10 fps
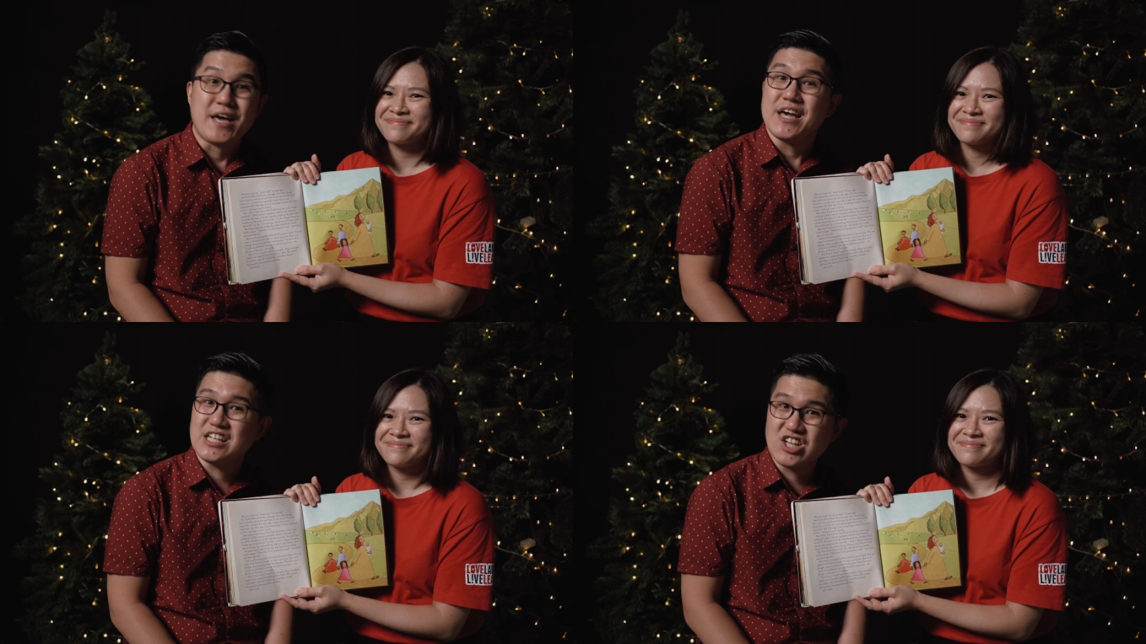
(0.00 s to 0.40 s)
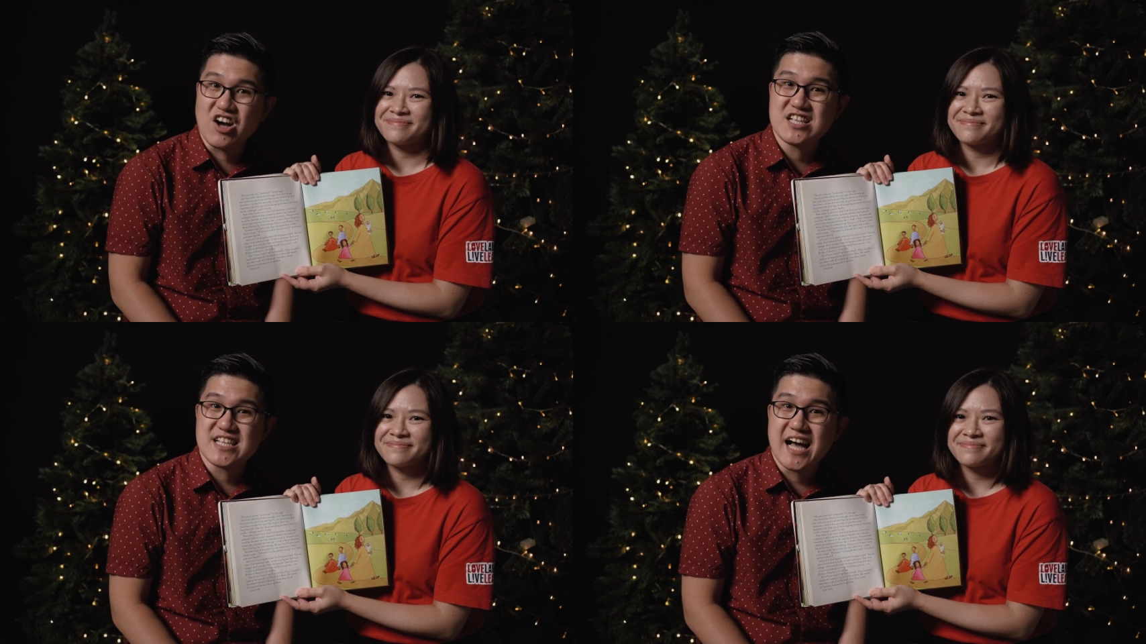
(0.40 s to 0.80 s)
Speaker 1: In
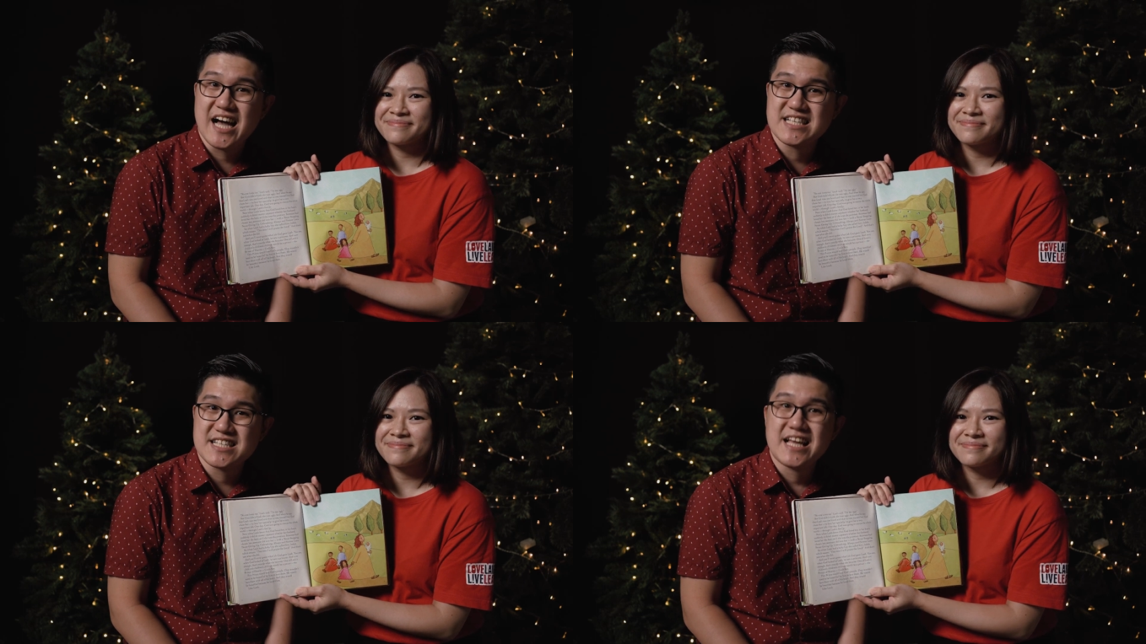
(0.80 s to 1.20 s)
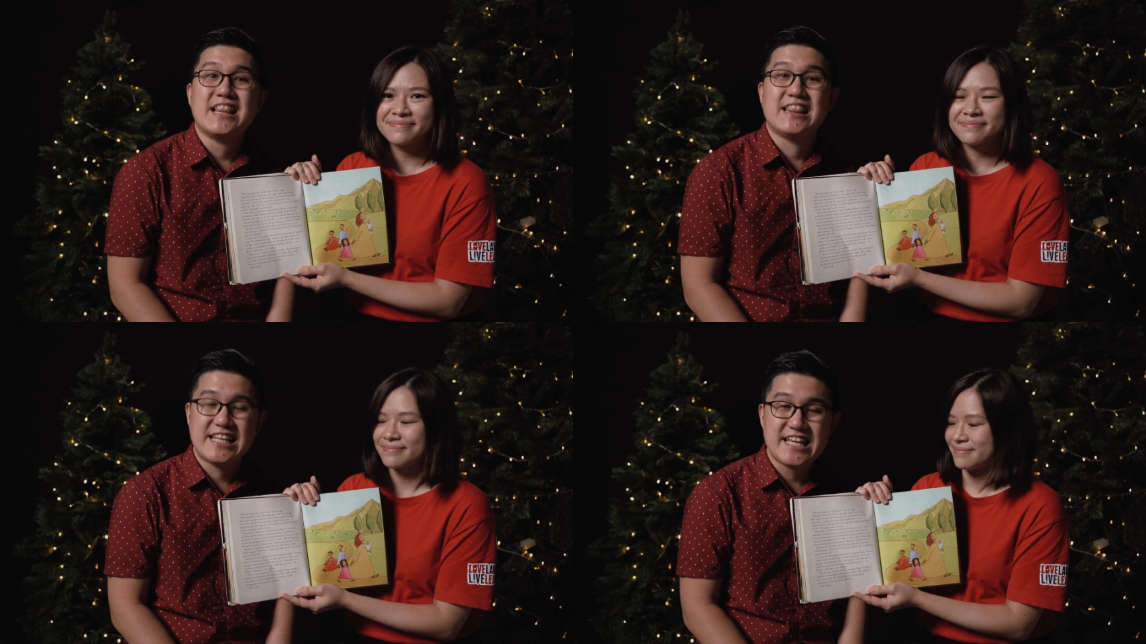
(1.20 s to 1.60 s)
God's eyes,
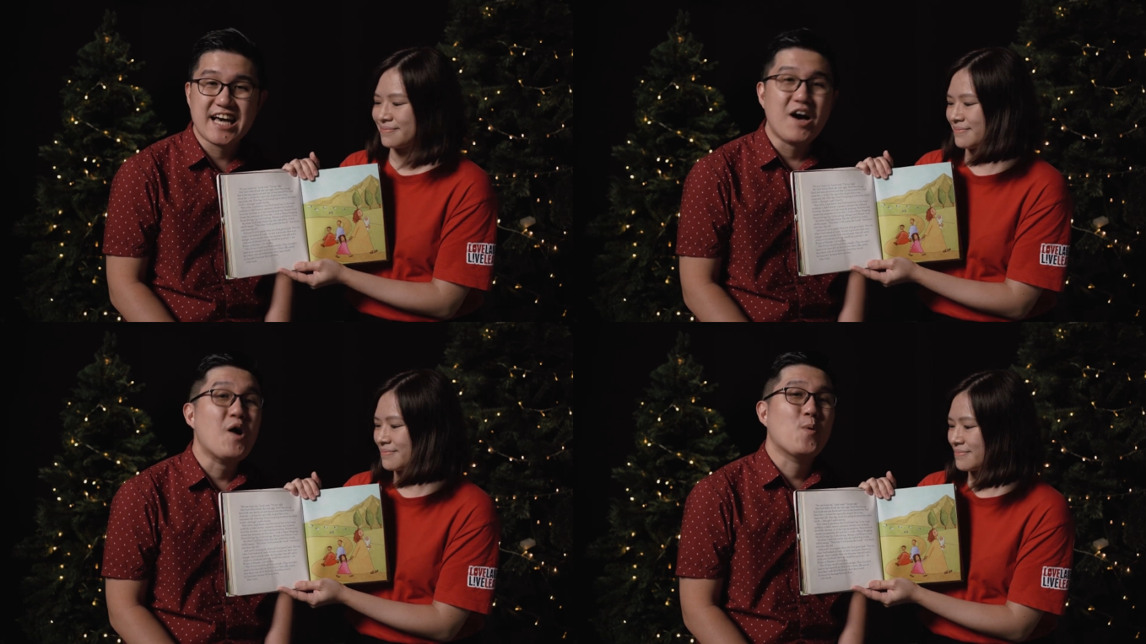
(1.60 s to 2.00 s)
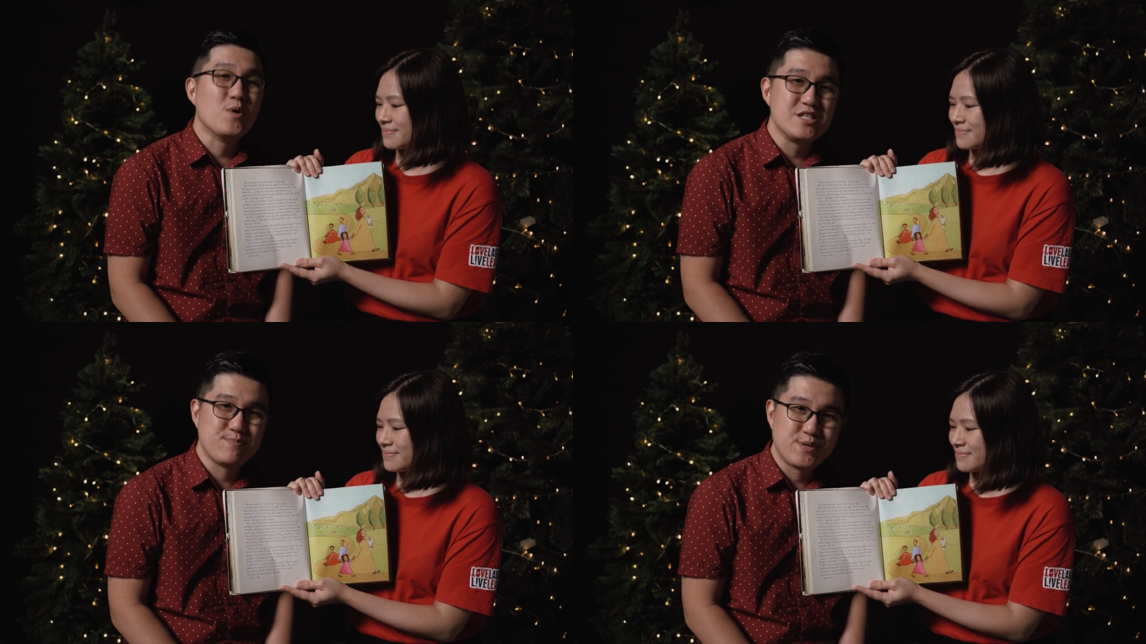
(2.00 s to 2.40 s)
Leah
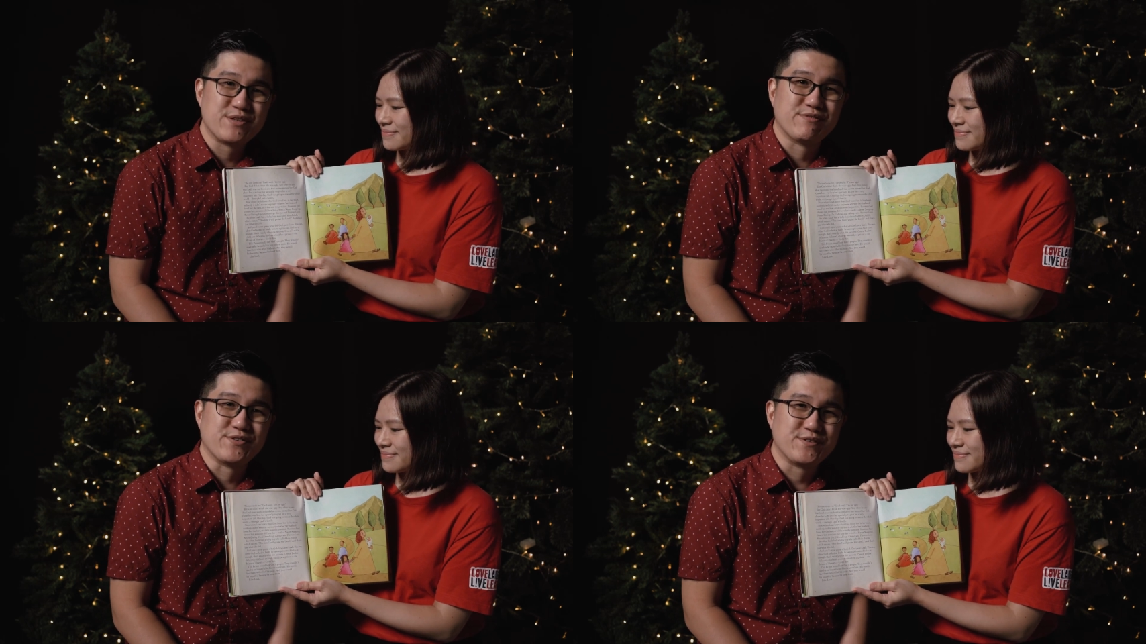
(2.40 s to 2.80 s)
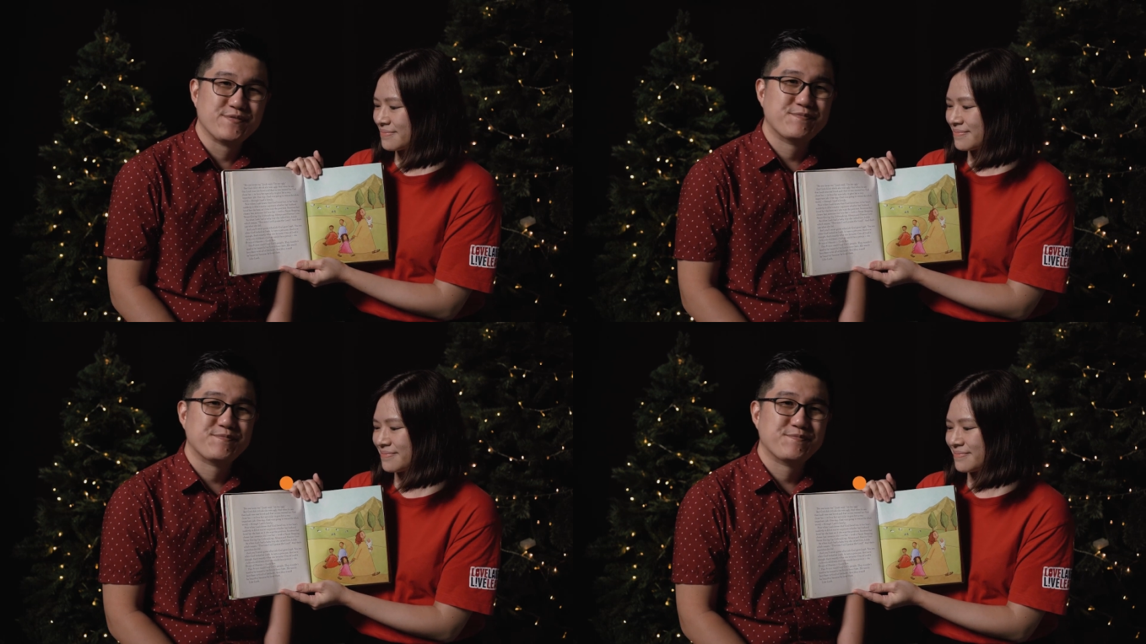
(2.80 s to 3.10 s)
was beautiful.